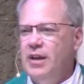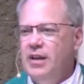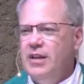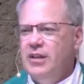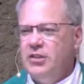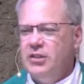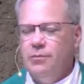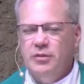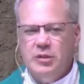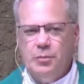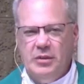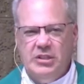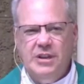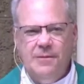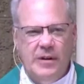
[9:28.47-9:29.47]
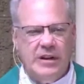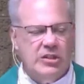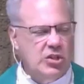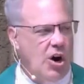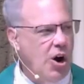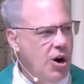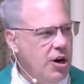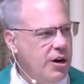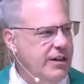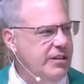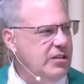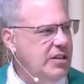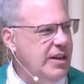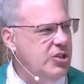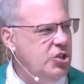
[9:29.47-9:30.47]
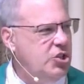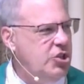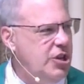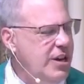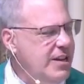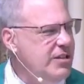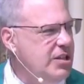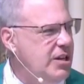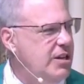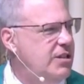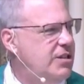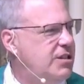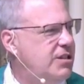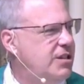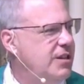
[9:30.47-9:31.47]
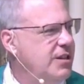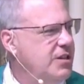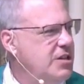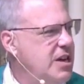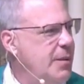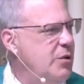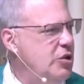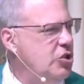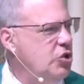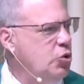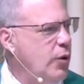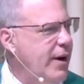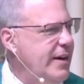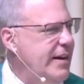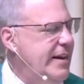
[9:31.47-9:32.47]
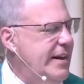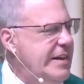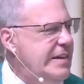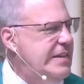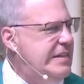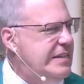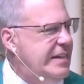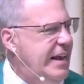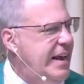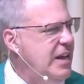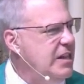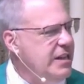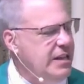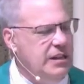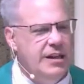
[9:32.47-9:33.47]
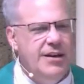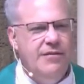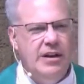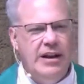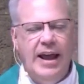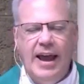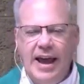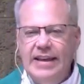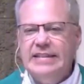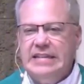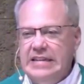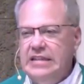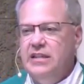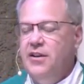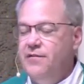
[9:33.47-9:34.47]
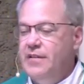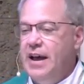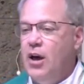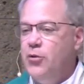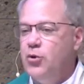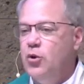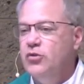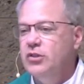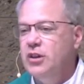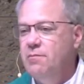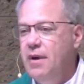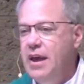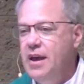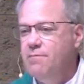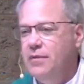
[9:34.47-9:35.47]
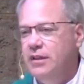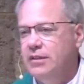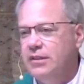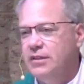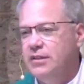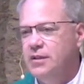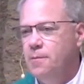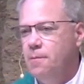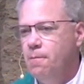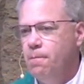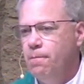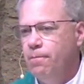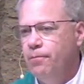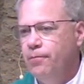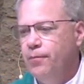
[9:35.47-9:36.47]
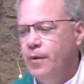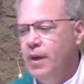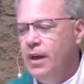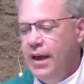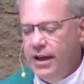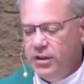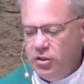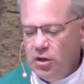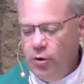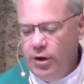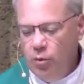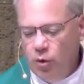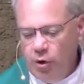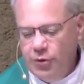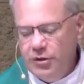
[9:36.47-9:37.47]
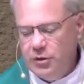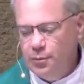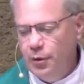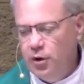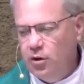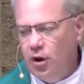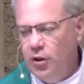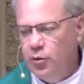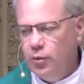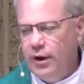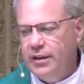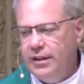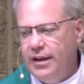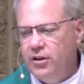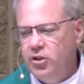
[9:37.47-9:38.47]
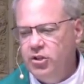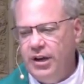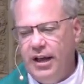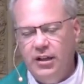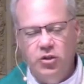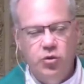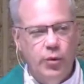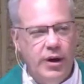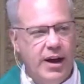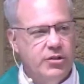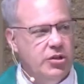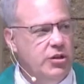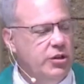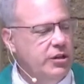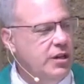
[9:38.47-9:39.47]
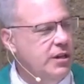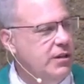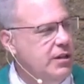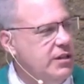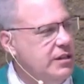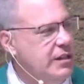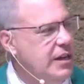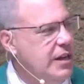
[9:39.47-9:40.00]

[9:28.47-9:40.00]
some specific targets that Jesus demonstrated in his daily living as he lived out those commandments. And so he wrote this book called The Red Letter Challenge. We actually looked at this